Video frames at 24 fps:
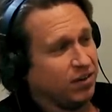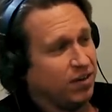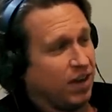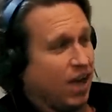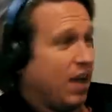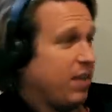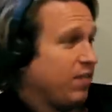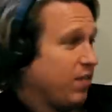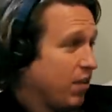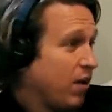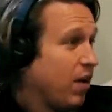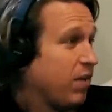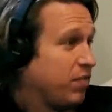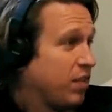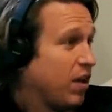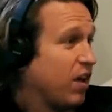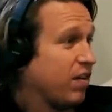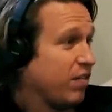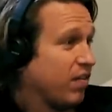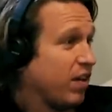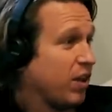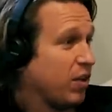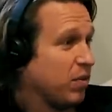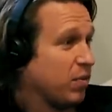I've I've
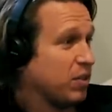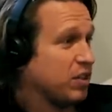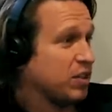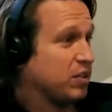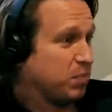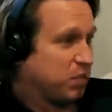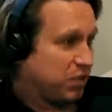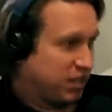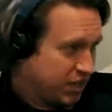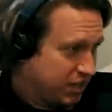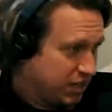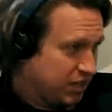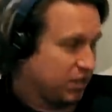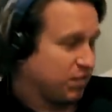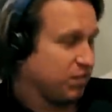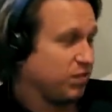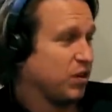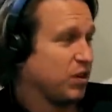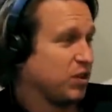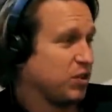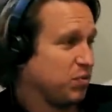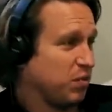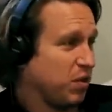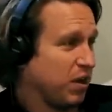thought of other ones, but this is the
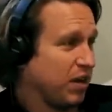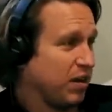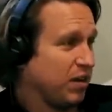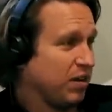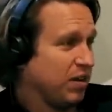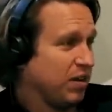first one.